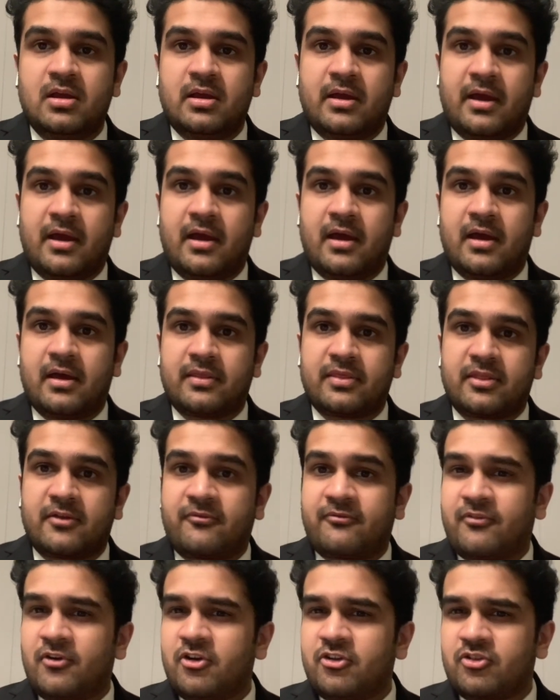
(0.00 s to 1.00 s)
And the
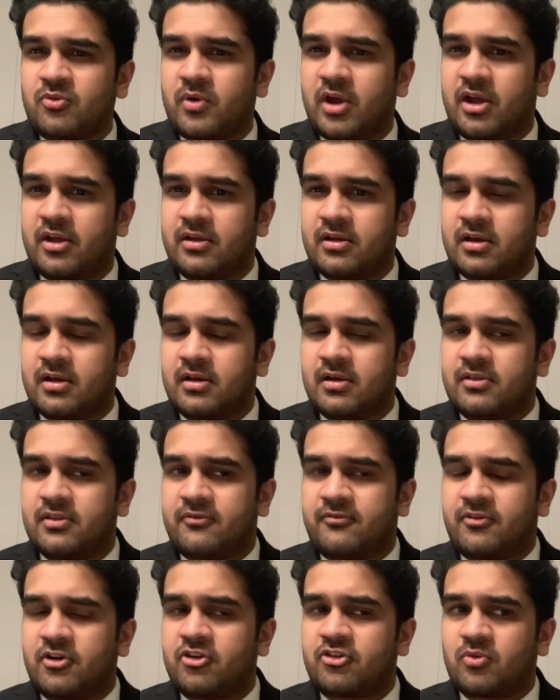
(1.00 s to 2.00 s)
first way
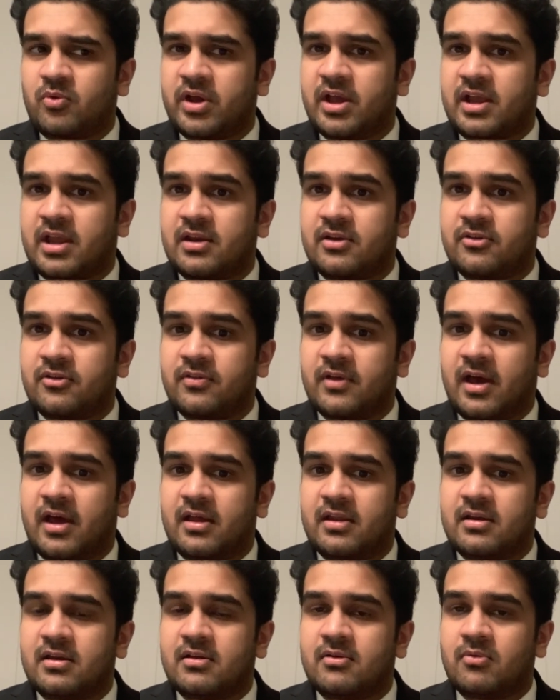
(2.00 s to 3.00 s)
I can do
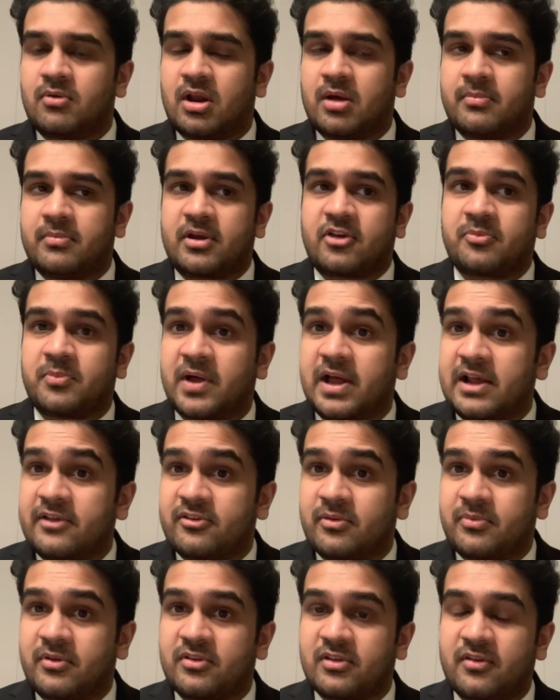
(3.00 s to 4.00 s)
that when I'm explaining
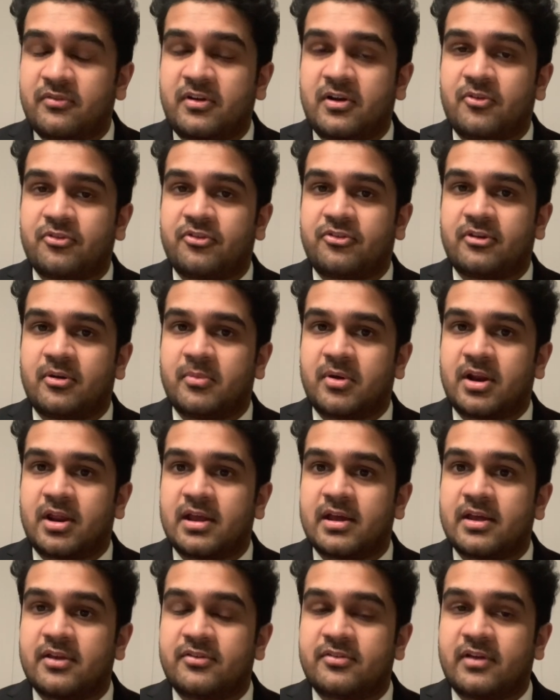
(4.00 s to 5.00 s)
something difficult to
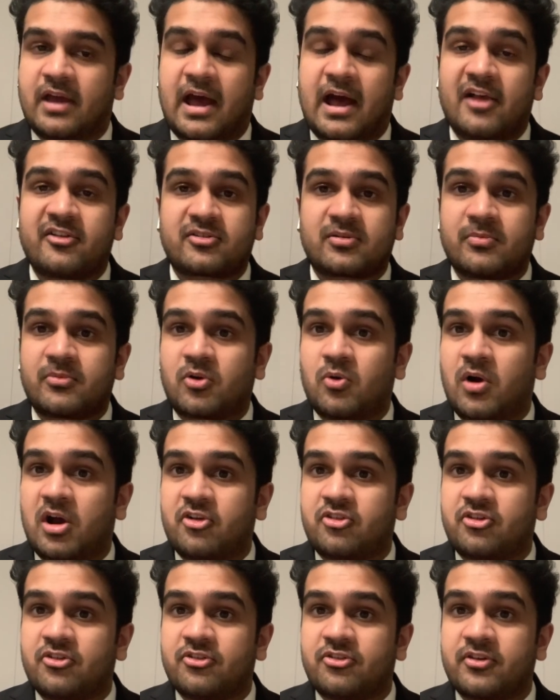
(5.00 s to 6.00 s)
somebody is to ask them
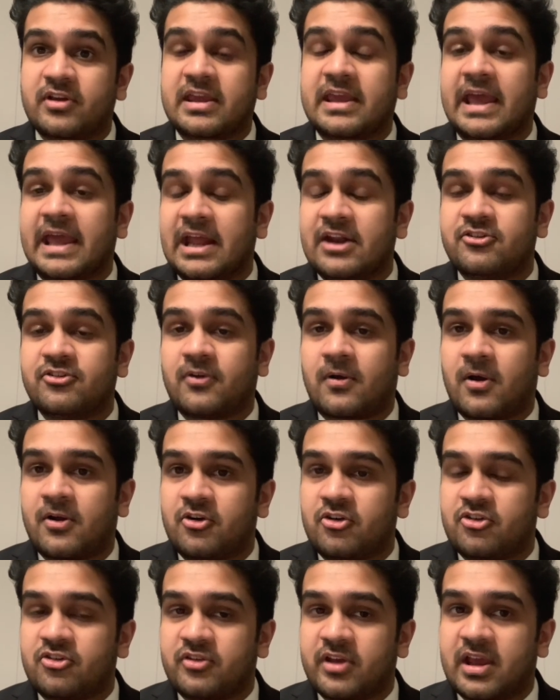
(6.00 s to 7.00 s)
questions to gauge their
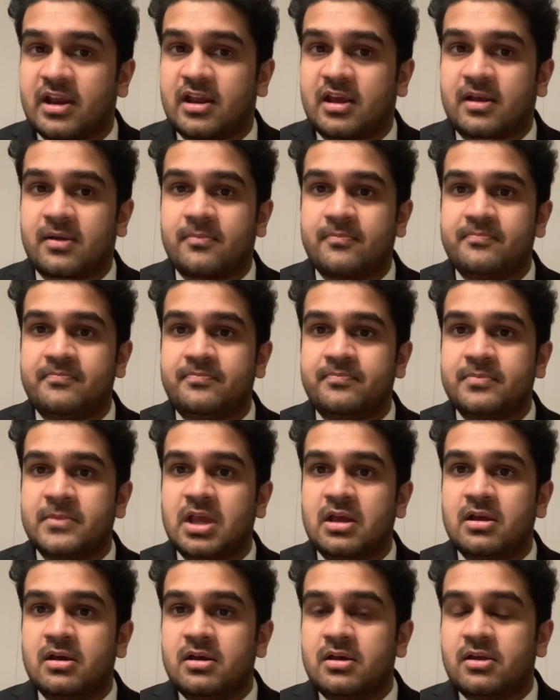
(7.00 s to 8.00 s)
understanding.
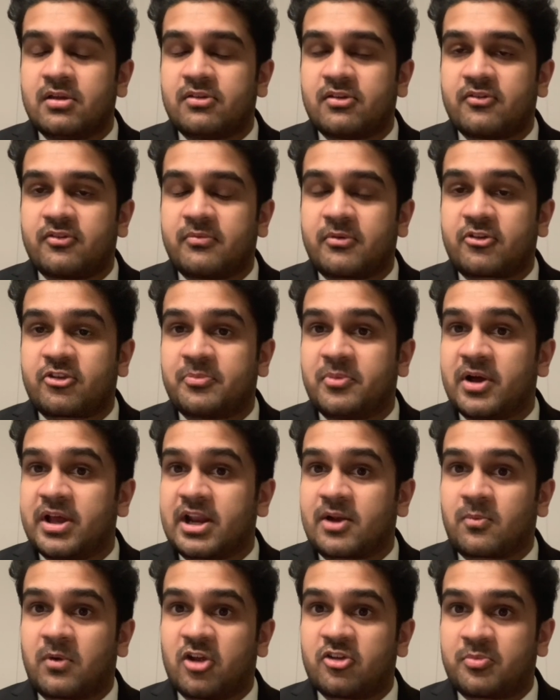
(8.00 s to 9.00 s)
So if I'm
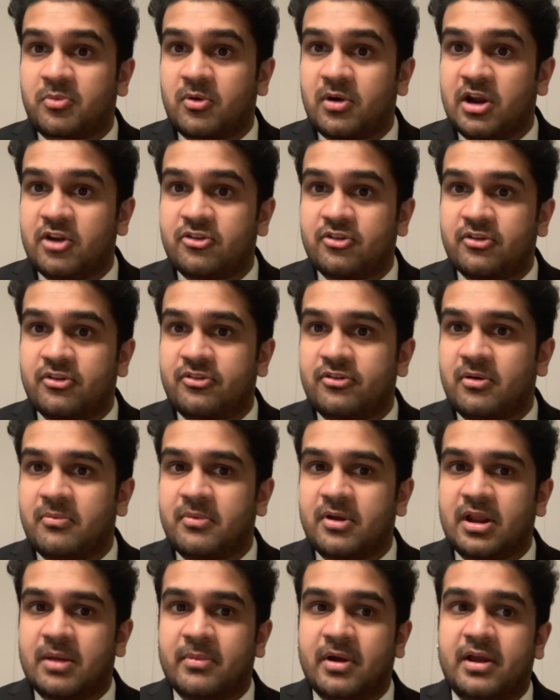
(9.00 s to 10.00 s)
explaining respiration to
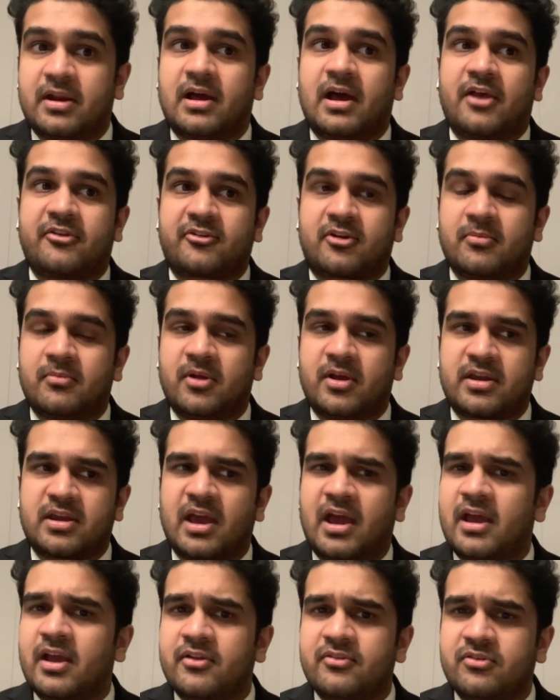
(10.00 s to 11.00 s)
somebody, I might ask them like,
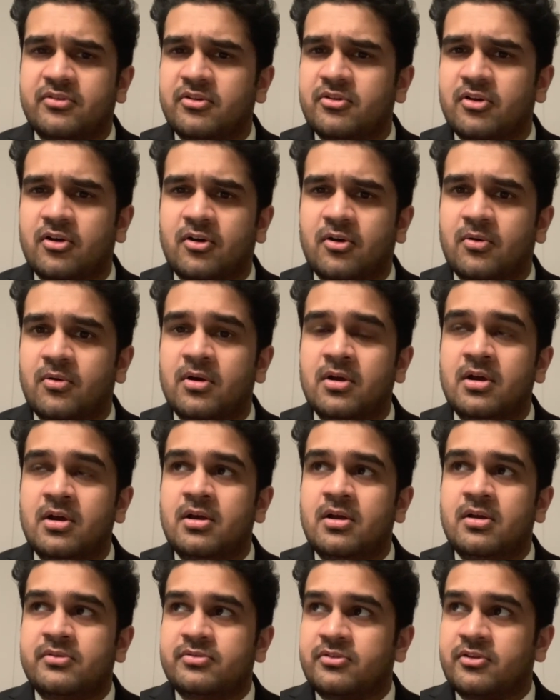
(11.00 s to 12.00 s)
"Hey, do you know
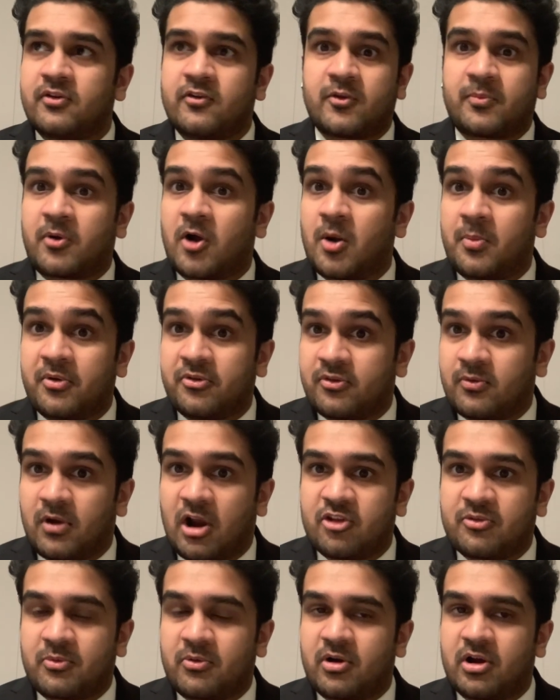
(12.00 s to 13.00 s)
the purpose of
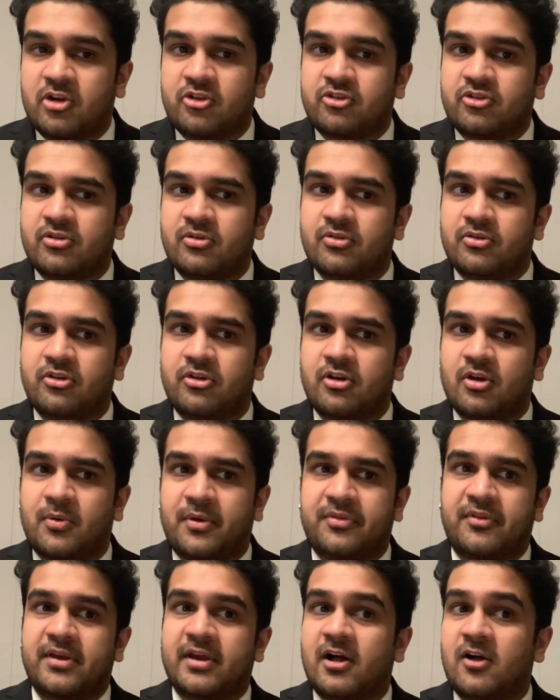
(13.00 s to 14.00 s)
respiration? Do you know
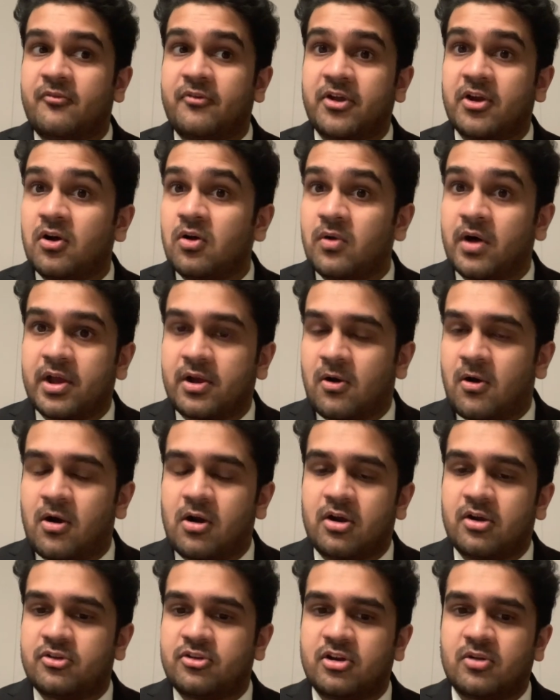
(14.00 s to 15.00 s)
what the alveoli
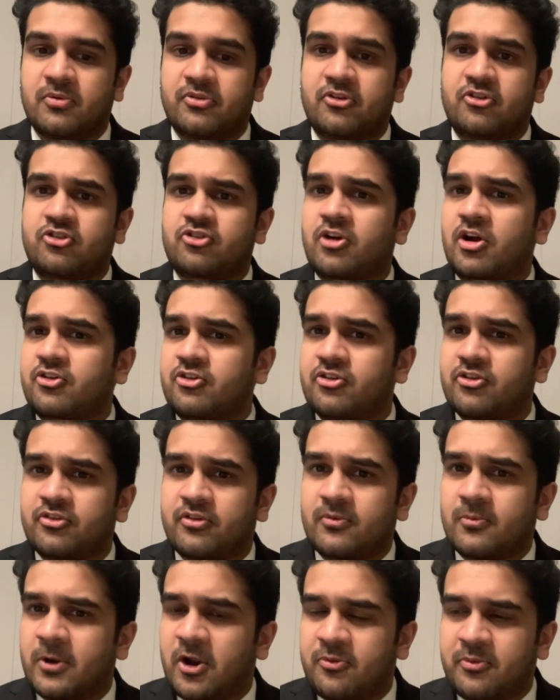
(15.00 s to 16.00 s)
are? Do you know what the structures
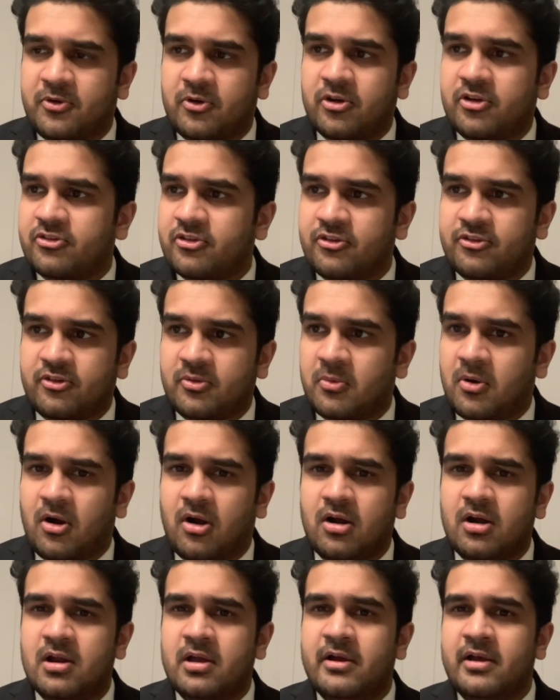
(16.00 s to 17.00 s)
in the respiratory system
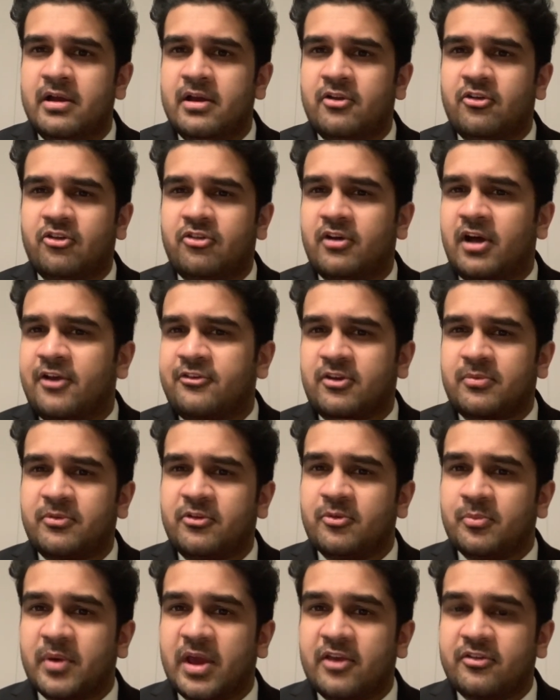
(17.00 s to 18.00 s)
are?" Just asking
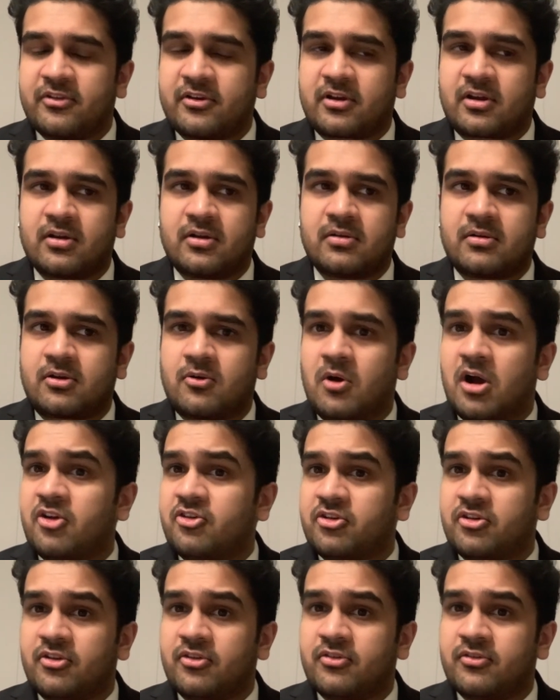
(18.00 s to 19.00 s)
these basic
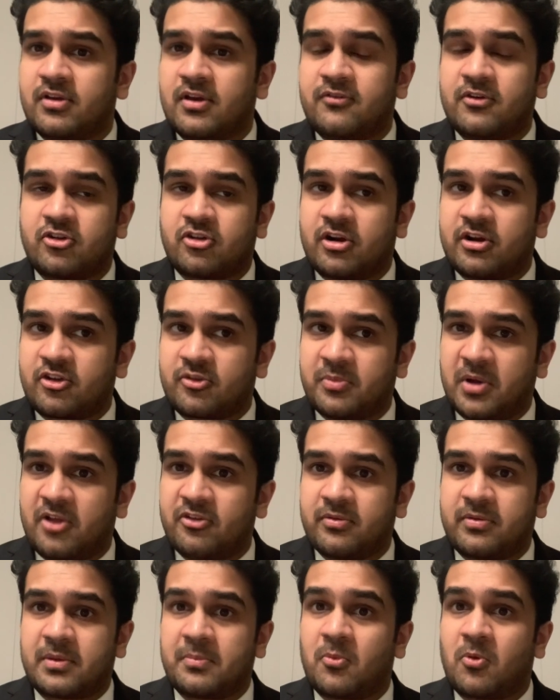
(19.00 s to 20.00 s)
questions if you're trying to explain
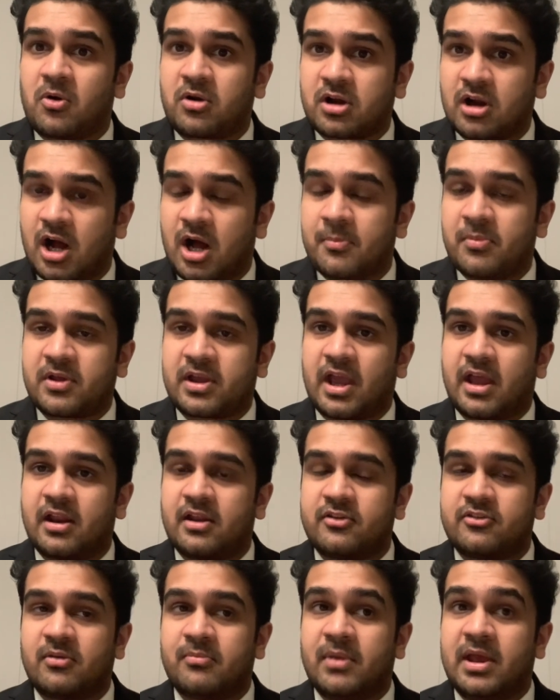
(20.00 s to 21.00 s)
something more
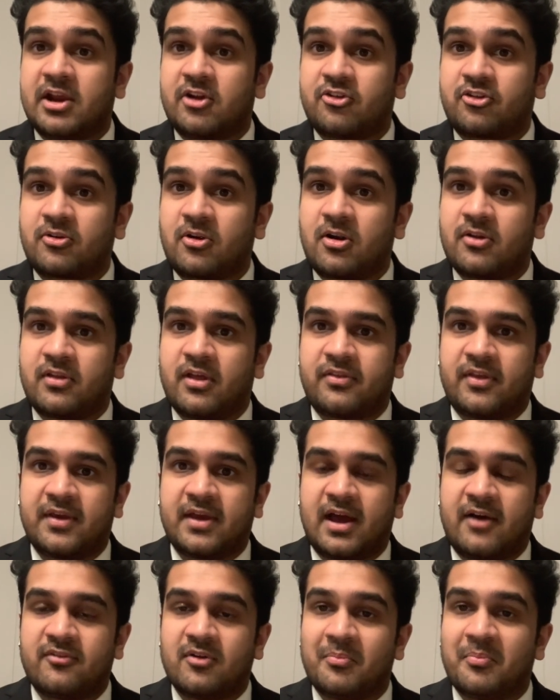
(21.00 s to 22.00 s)
complicated to make sure that they
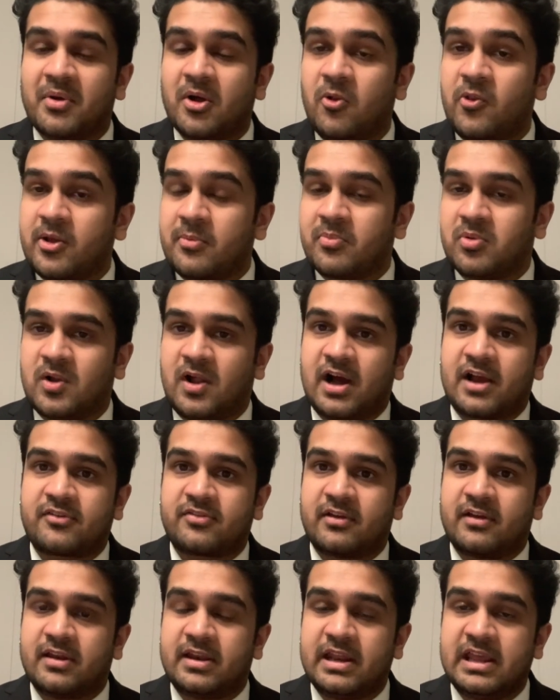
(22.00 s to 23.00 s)
have the building blocks
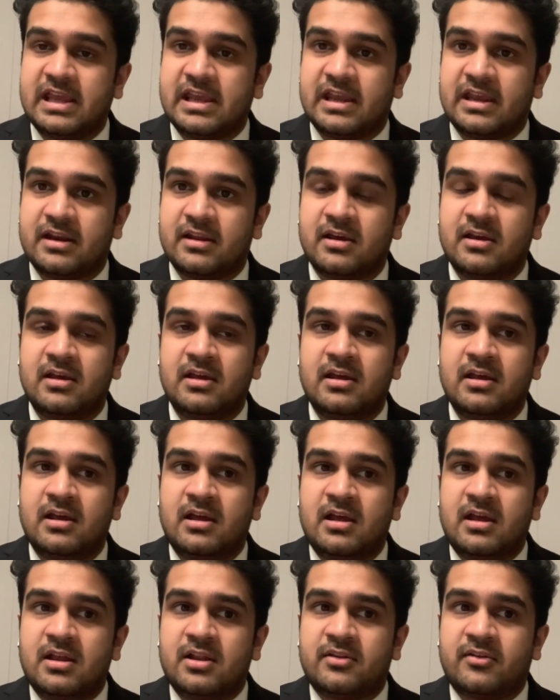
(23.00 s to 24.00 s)
they need
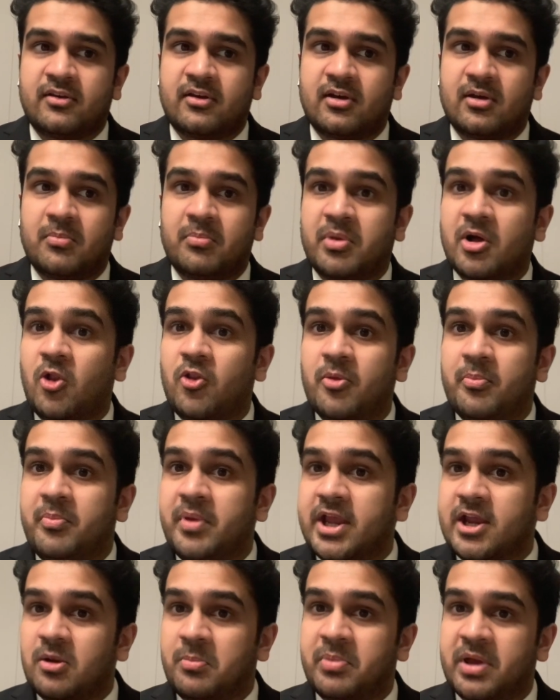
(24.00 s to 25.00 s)
to build a
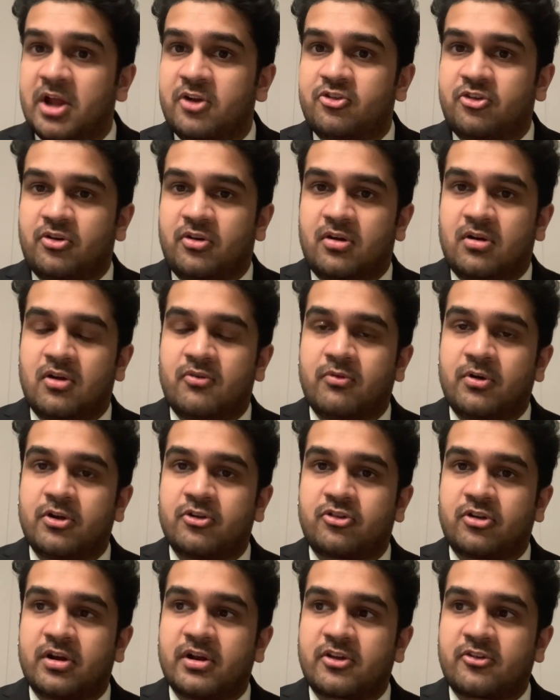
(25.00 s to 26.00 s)
bigger picture of what you're
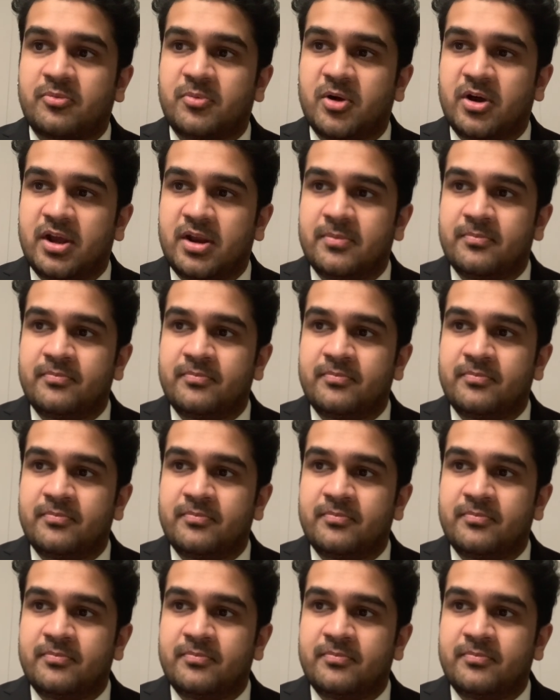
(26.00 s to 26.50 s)
trying to explain.